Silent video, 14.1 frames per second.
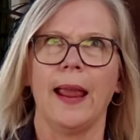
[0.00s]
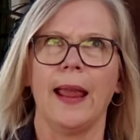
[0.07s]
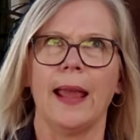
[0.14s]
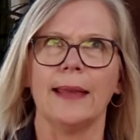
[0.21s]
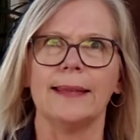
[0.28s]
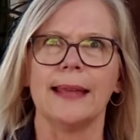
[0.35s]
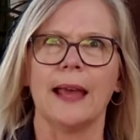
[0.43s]

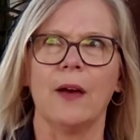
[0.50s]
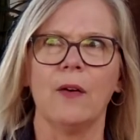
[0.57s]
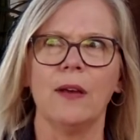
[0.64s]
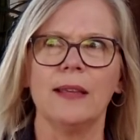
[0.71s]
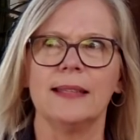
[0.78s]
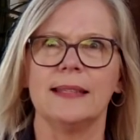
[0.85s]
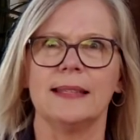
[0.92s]
and how
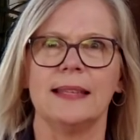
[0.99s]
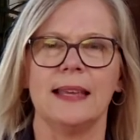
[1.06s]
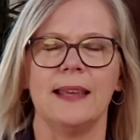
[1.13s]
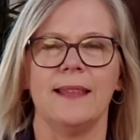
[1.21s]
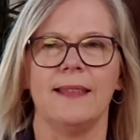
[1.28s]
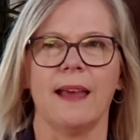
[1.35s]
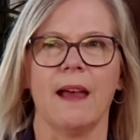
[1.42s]
I
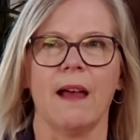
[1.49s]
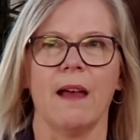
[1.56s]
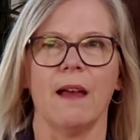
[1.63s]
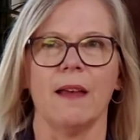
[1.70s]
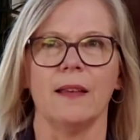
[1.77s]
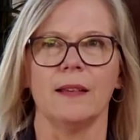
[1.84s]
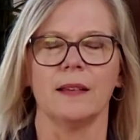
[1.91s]
see
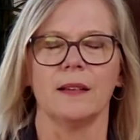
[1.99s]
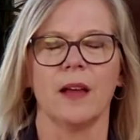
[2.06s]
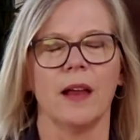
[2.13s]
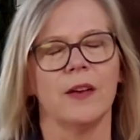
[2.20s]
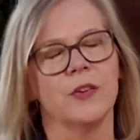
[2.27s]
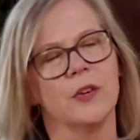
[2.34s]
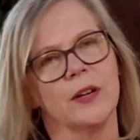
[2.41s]
that
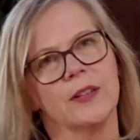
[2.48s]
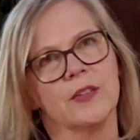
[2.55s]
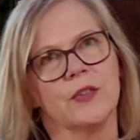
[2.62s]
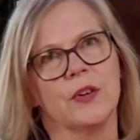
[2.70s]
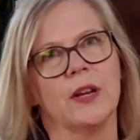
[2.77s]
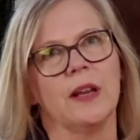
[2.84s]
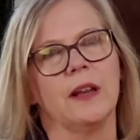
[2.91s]
kind of
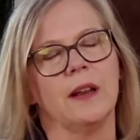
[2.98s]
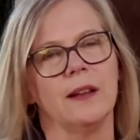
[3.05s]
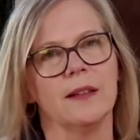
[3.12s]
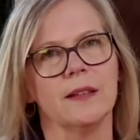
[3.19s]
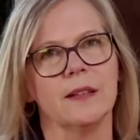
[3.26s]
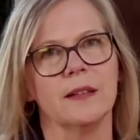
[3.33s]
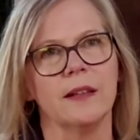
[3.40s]
transferring
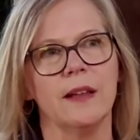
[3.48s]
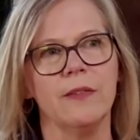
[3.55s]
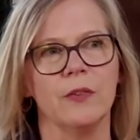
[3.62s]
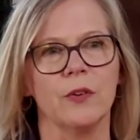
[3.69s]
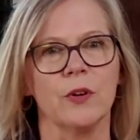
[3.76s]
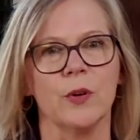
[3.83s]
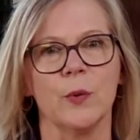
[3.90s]
into life
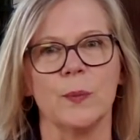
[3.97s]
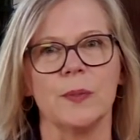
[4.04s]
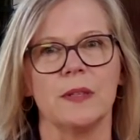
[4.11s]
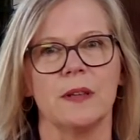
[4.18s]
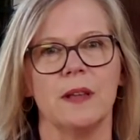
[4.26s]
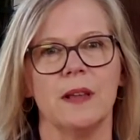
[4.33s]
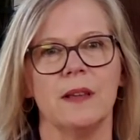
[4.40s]

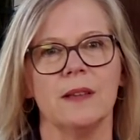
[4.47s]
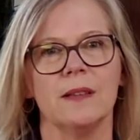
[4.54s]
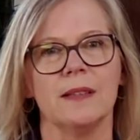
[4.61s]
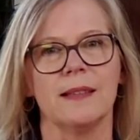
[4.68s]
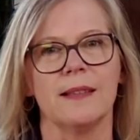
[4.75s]
groups is